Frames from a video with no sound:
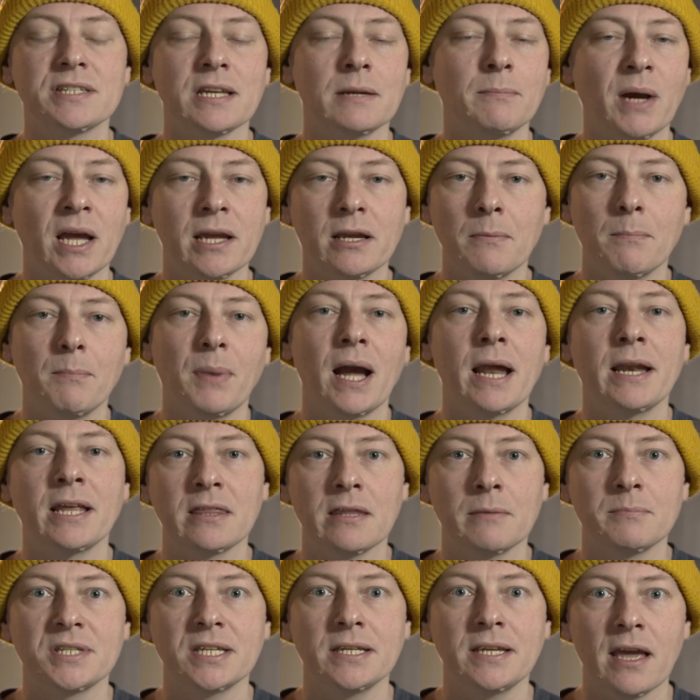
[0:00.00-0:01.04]
and by combining
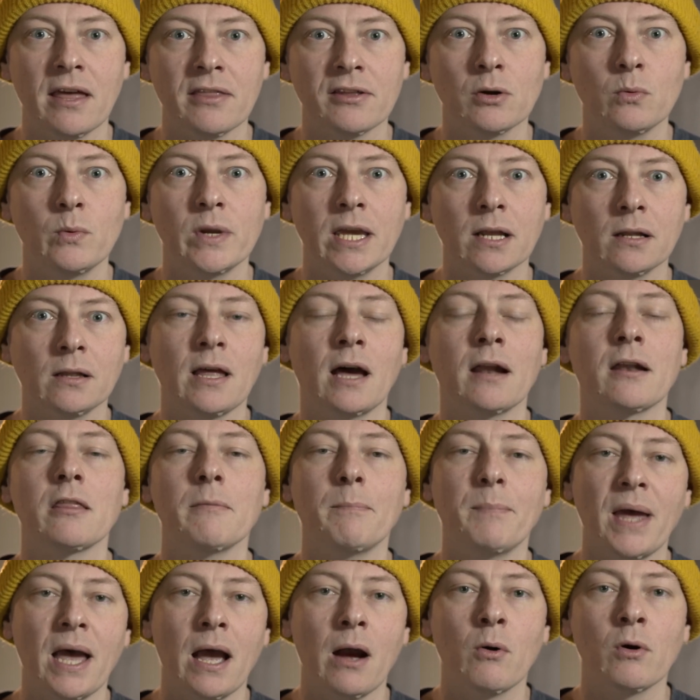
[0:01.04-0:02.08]
them together, we get a lot of the
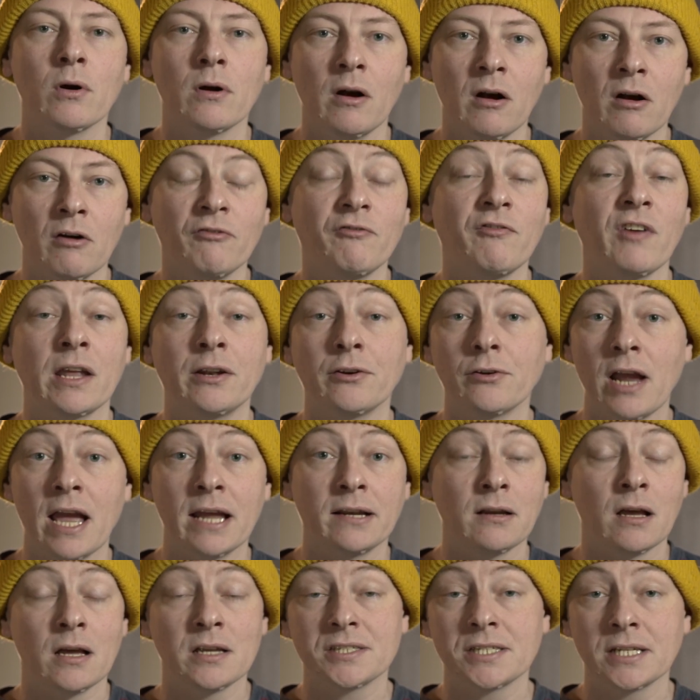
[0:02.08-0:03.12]
power of
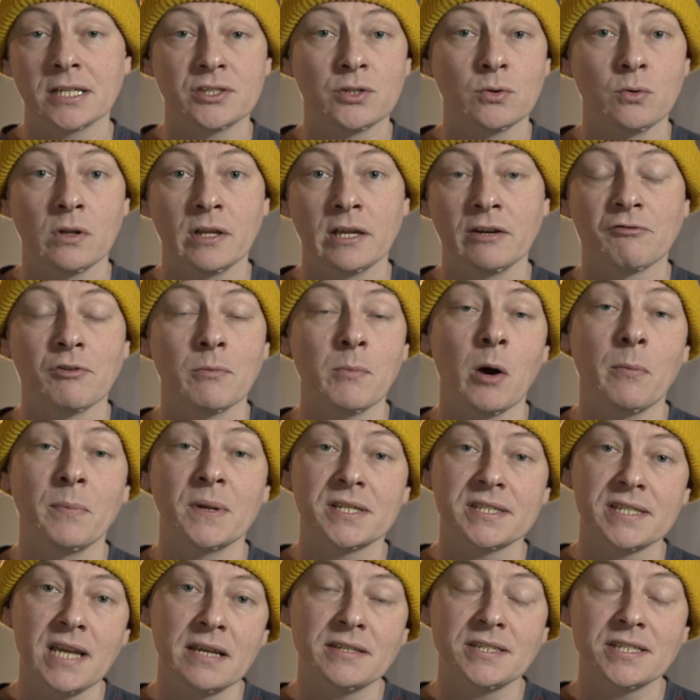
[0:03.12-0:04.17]
vendor-agnostic tooling from Open
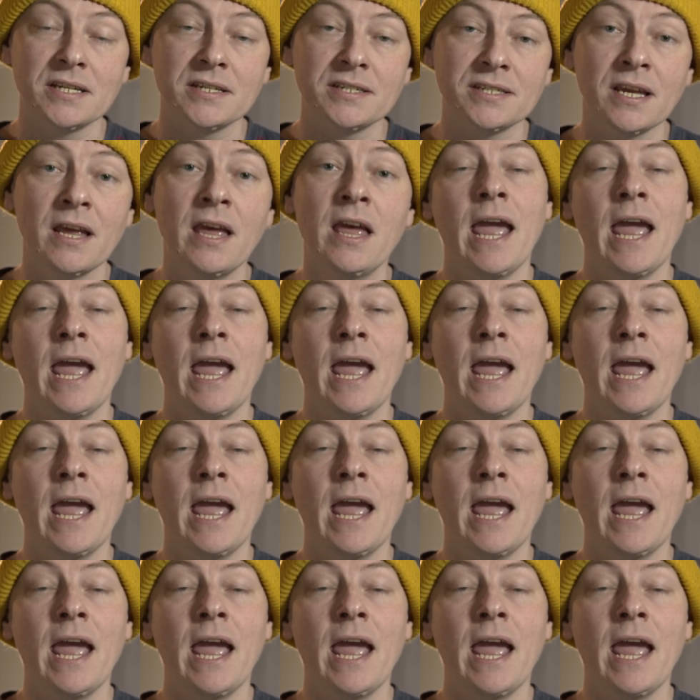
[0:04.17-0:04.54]
Census